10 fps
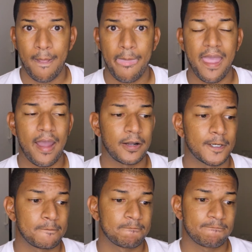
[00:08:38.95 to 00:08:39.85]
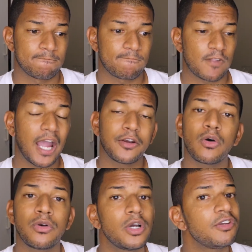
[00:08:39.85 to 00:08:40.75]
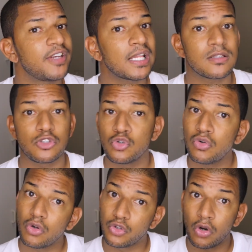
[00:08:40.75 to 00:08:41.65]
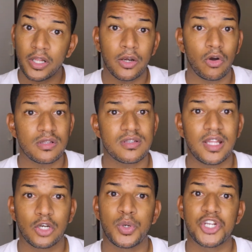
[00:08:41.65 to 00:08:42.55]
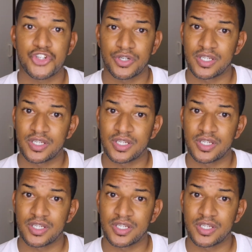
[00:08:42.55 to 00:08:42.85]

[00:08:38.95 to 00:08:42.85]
And I don't know if that you all can answer that question.